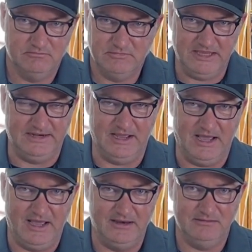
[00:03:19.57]
getting
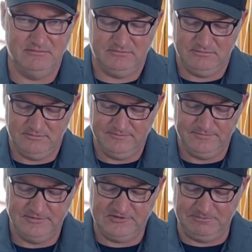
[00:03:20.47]
hot,
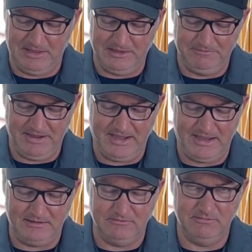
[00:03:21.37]
smelling
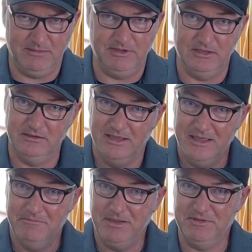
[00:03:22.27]
bad, and maybe a
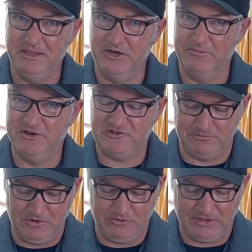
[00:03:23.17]
little bit of
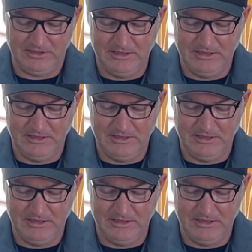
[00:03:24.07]
smoke.